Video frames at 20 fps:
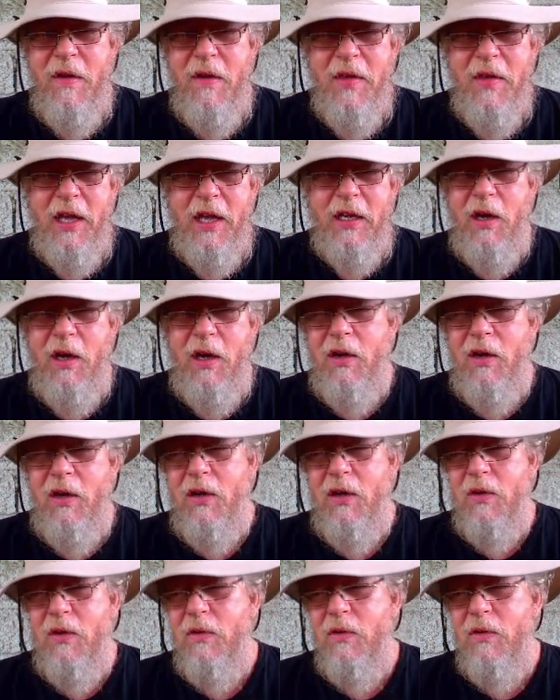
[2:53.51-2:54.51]
and go,
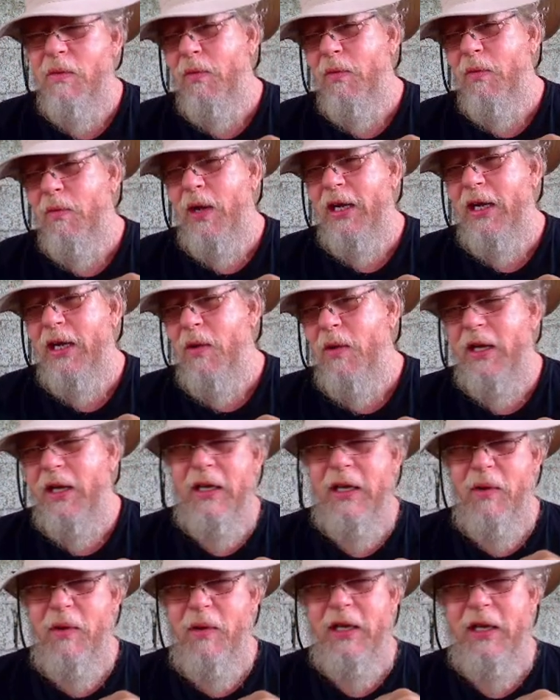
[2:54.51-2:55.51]
oh, I've been waiting.
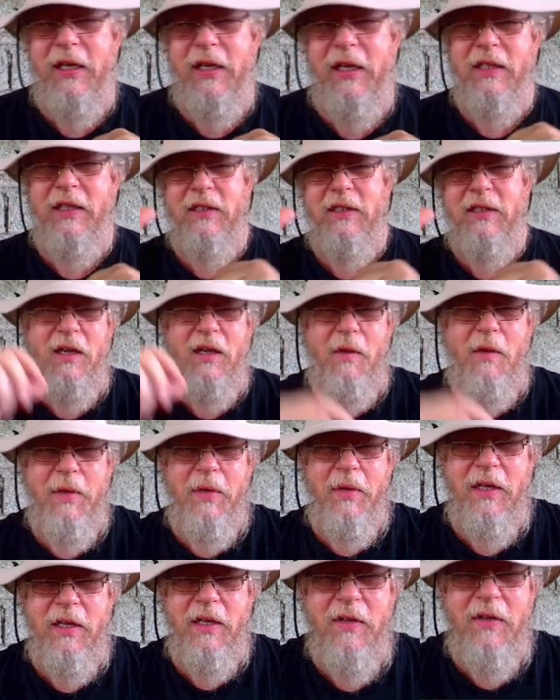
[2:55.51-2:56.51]
And, you know, I mean,
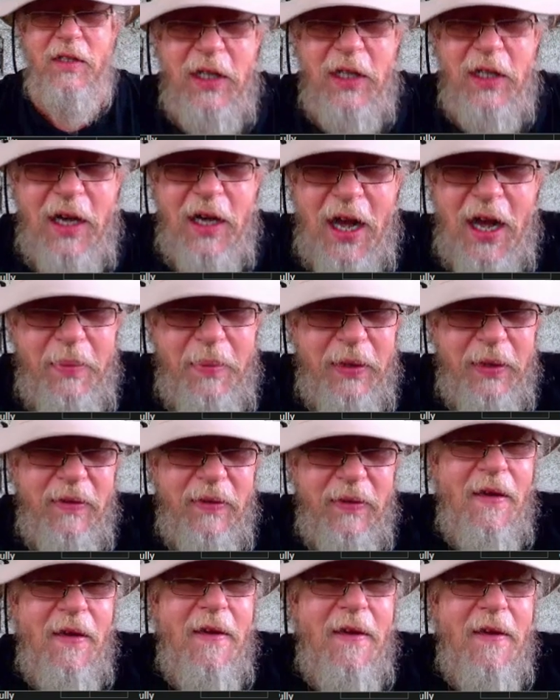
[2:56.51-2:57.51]
they're hyping
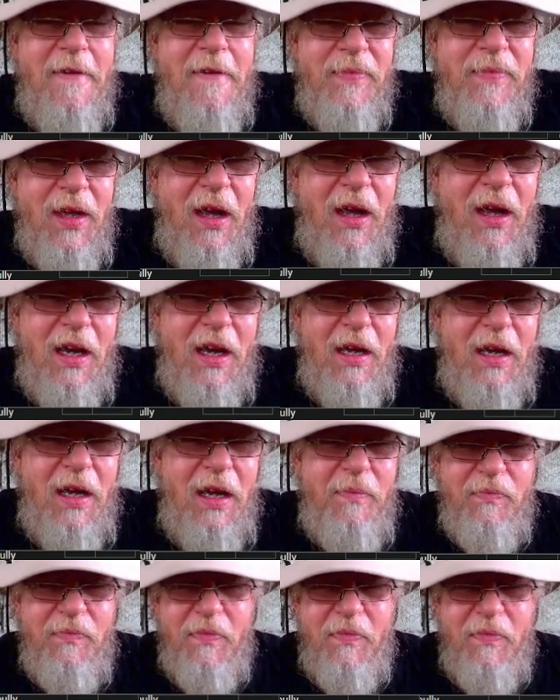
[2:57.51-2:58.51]

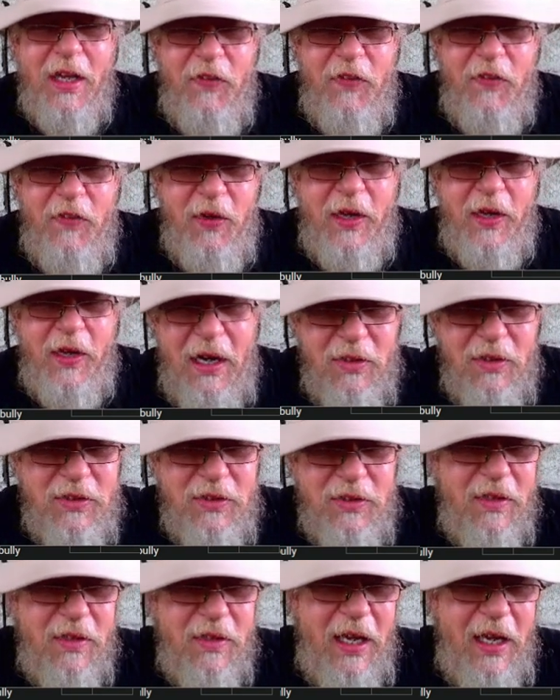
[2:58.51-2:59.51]
his view counts
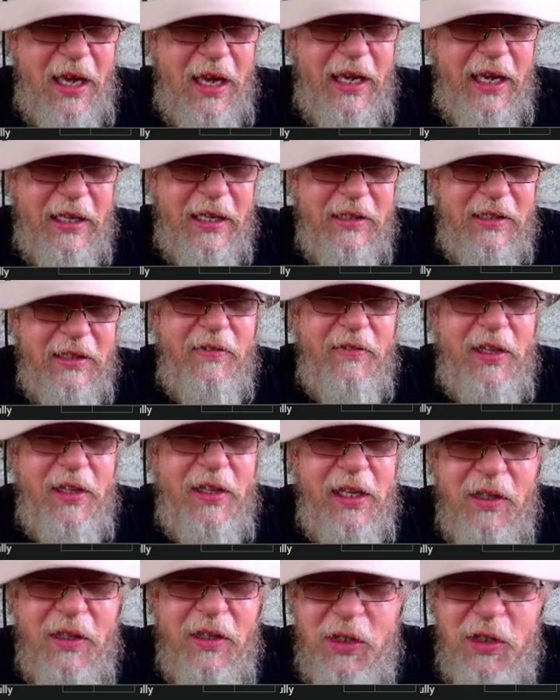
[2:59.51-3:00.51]
and giving the
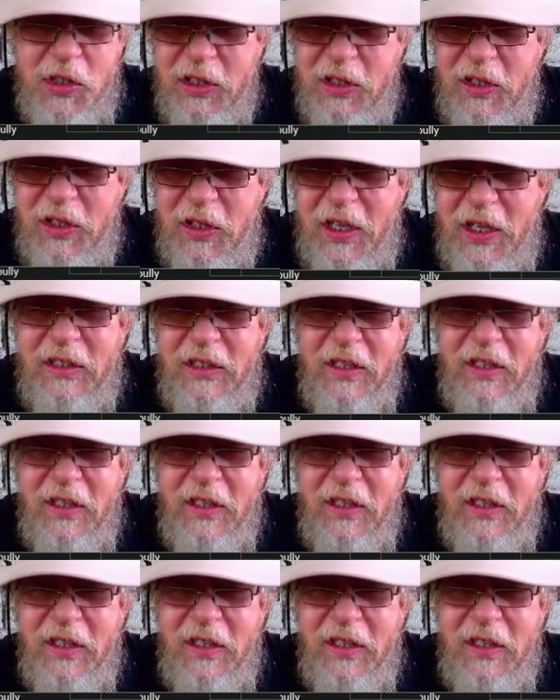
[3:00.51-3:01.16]
illusion that